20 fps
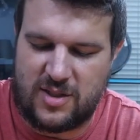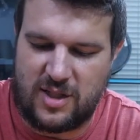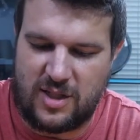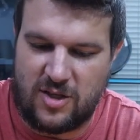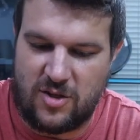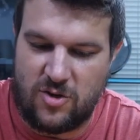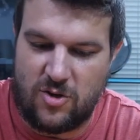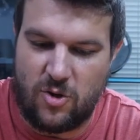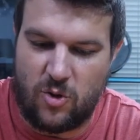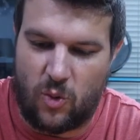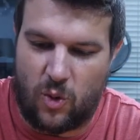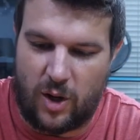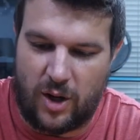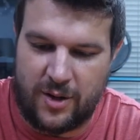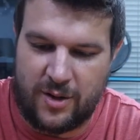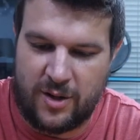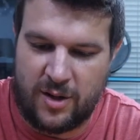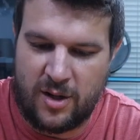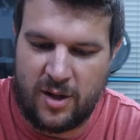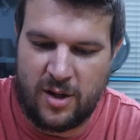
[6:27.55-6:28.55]
new
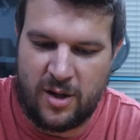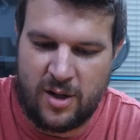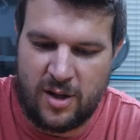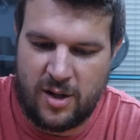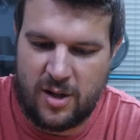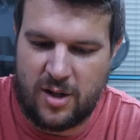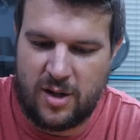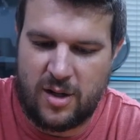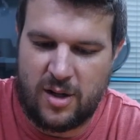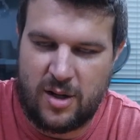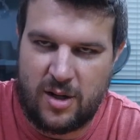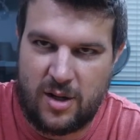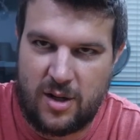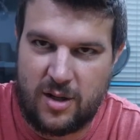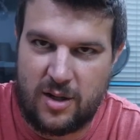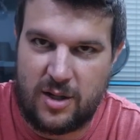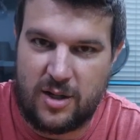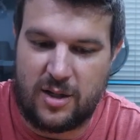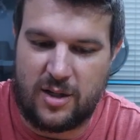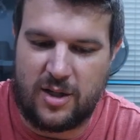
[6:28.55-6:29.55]
one,
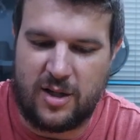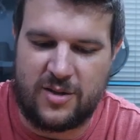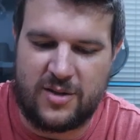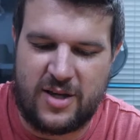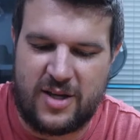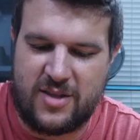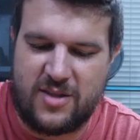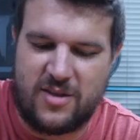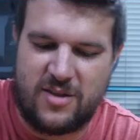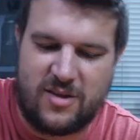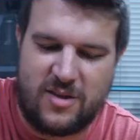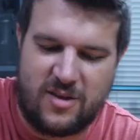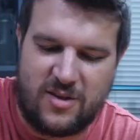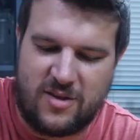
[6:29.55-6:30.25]
and then